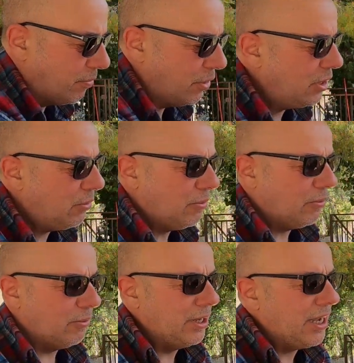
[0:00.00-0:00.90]

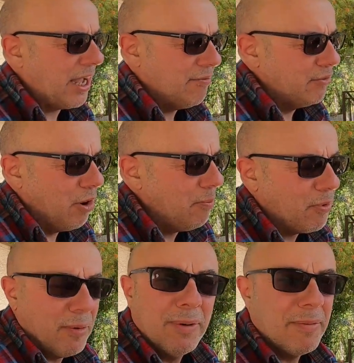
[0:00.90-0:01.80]
we have no
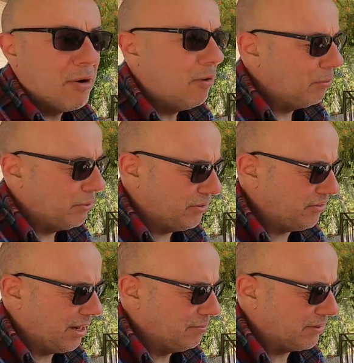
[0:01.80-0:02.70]
problem at all with
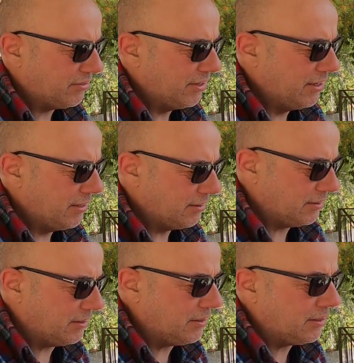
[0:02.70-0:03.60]
these helmets.
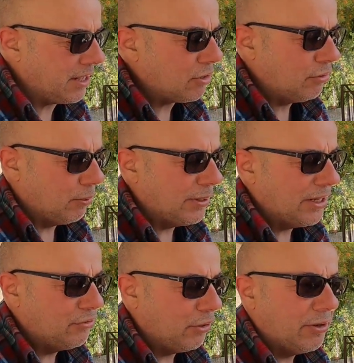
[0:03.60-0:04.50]
Actually,
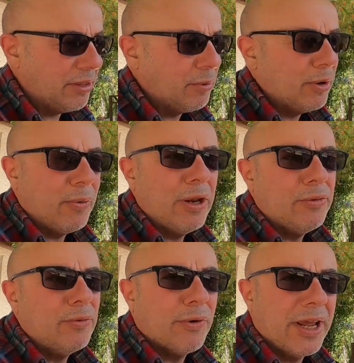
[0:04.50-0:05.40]
we enjoy them. We
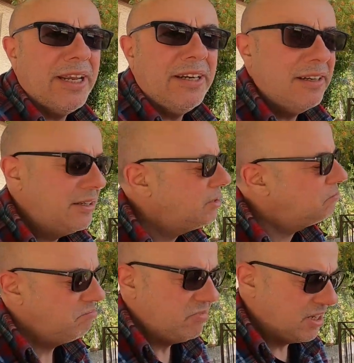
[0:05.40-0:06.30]
went through rain,
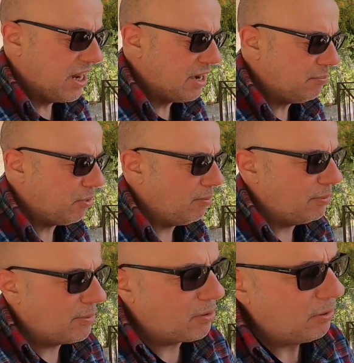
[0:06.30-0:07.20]
not a
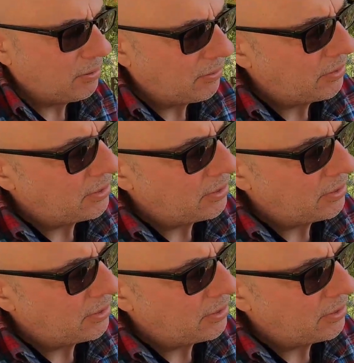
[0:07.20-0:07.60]
problem at all.